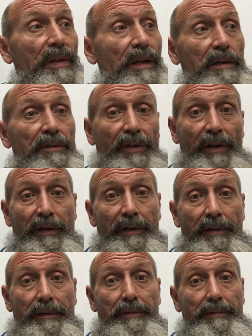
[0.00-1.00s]

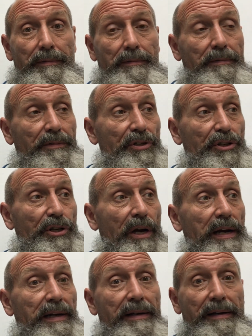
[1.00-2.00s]
until
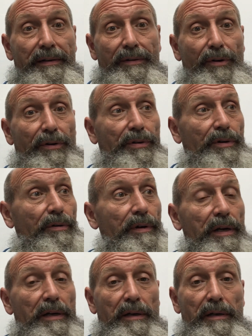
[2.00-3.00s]
China, North
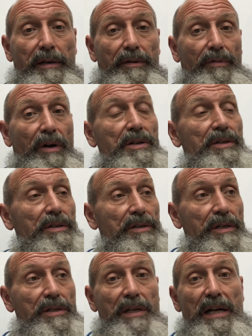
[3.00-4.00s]
Korea, and Russia
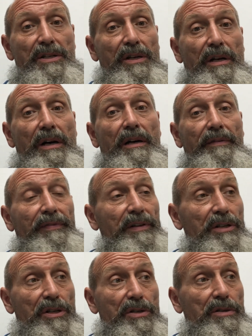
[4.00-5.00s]
says that's enough and
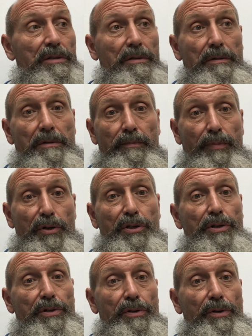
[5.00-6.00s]
just
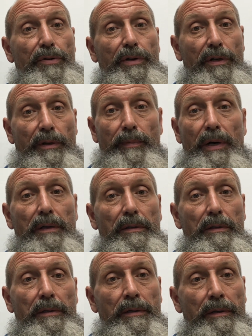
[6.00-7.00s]
pushes the nuclear
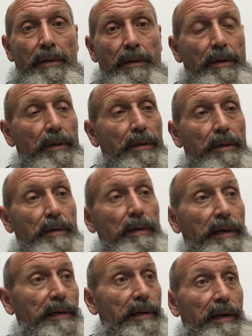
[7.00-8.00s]
button.
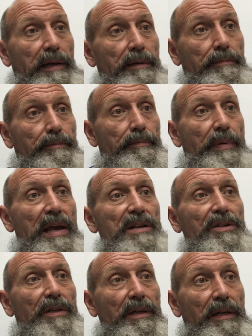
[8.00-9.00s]
And
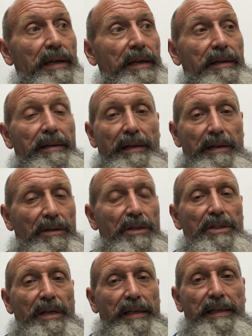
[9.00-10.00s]
basically, it
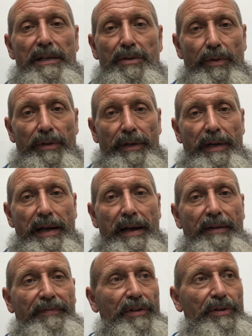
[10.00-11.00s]
looks like that's what they're going to
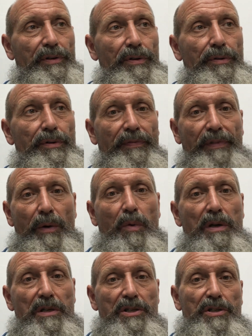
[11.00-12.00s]
have to do if they
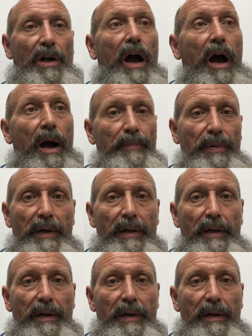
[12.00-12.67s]
want to stop